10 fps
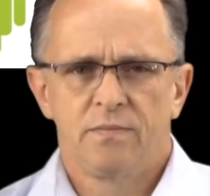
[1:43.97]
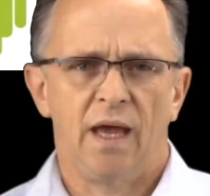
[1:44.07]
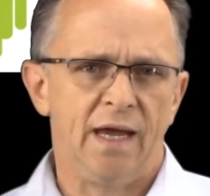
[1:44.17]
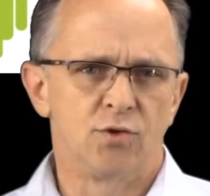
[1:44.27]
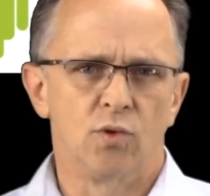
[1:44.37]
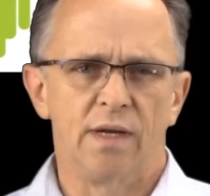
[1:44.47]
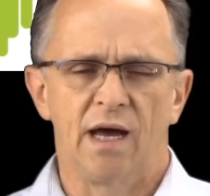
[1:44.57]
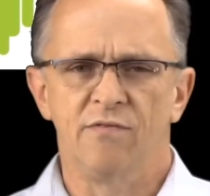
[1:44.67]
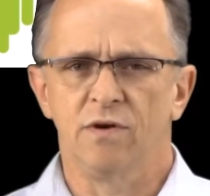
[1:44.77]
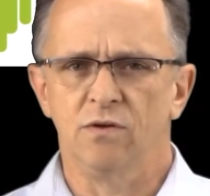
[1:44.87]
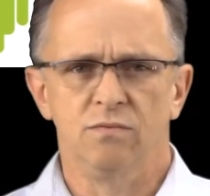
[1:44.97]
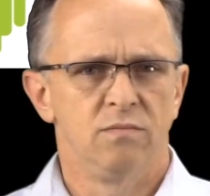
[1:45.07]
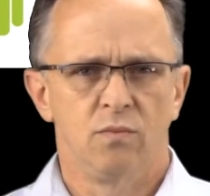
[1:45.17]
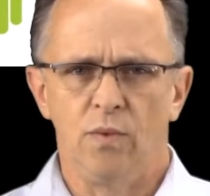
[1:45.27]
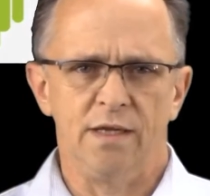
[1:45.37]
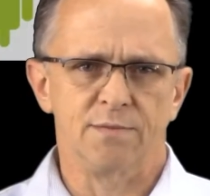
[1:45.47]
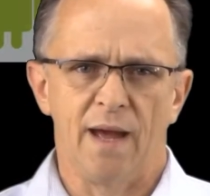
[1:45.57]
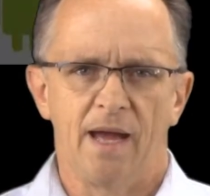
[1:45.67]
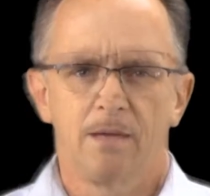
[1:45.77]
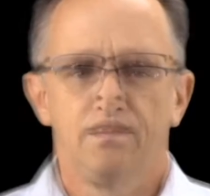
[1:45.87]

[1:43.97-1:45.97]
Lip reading: Android, iPhone, Windows, Mac.